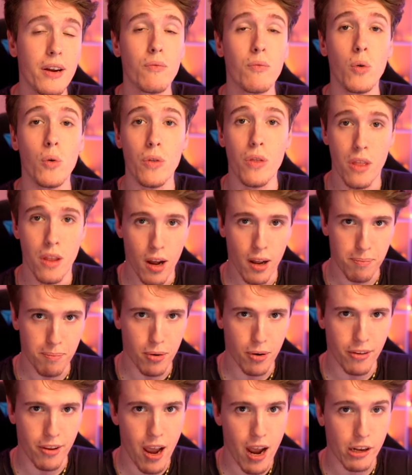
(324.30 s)
will
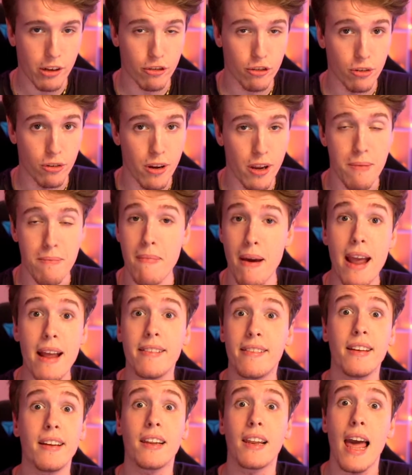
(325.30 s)
not protect you. It
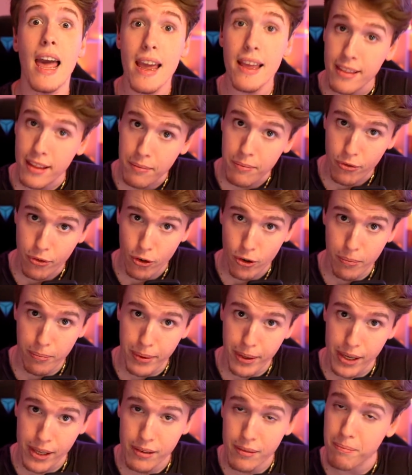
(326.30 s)
may delay them for a
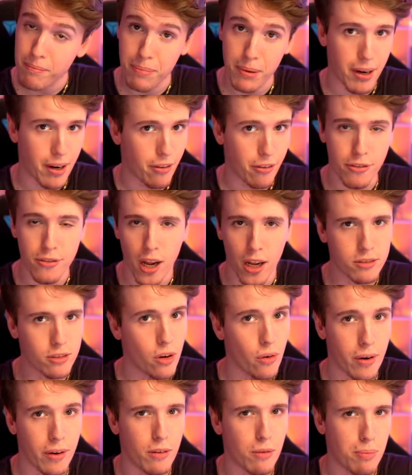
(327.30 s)
bit, but it's
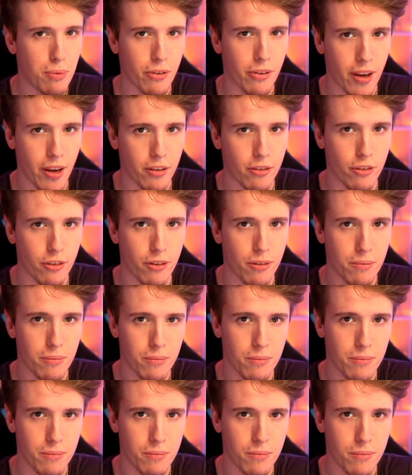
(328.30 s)
not going to protect you.
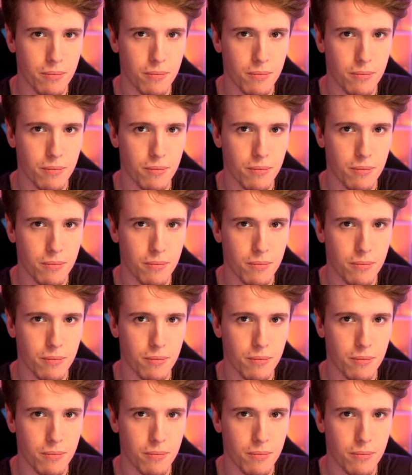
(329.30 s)
If you're